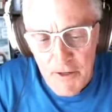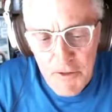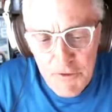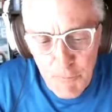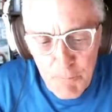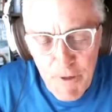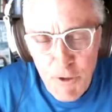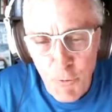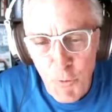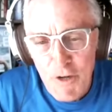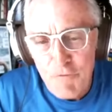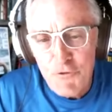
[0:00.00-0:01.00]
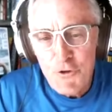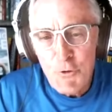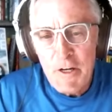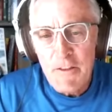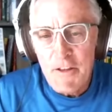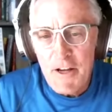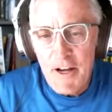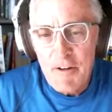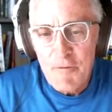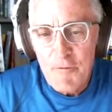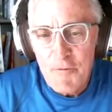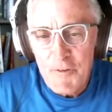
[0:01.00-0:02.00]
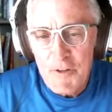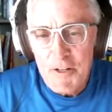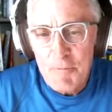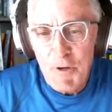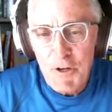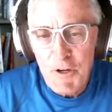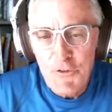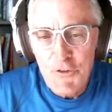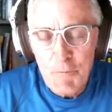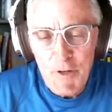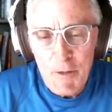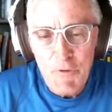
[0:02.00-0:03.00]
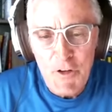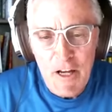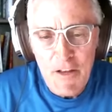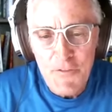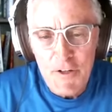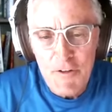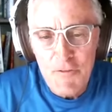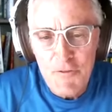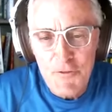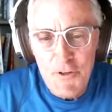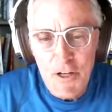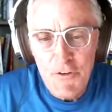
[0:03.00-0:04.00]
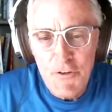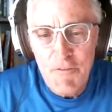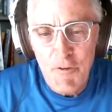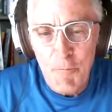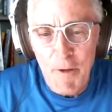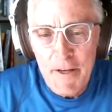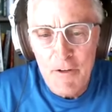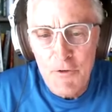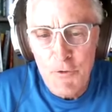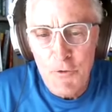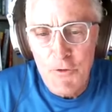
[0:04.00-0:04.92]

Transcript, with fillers: is a better way of doing that uh, because sometimes the athlete doesn't even make it to